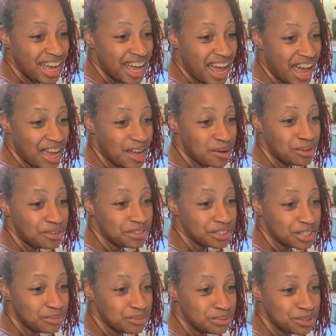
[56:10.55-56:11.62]
I am on the
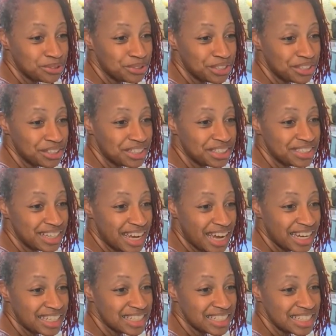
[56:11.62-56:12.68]
computer
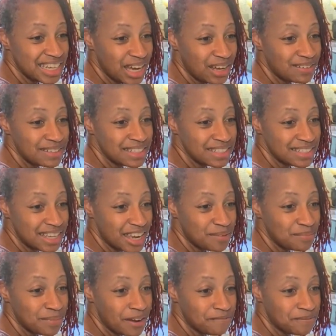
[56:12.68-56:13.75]
9 to 10 hours a day.
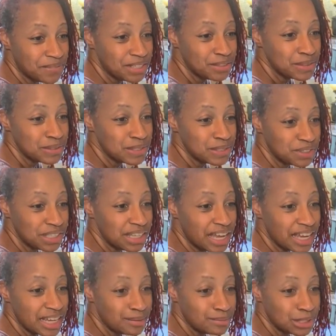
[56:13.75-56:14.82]
My fingers feel
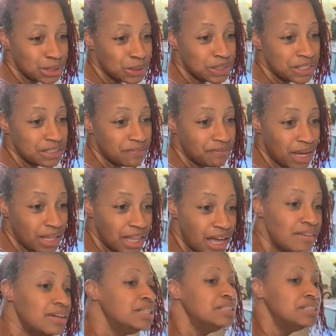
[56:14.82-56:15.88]
like I'm going to fall off.
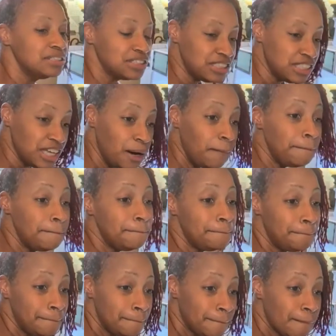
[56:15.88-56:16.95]
Yep,
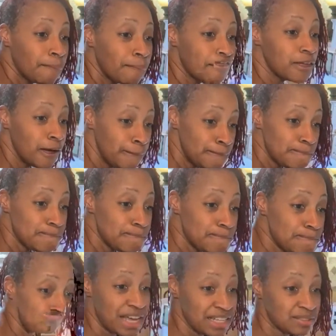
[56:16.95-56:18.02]

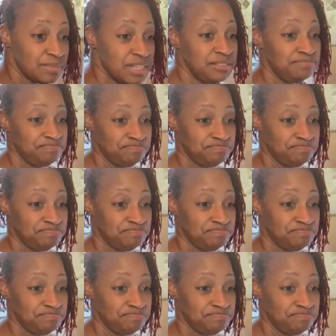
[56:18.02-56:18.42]
that's me.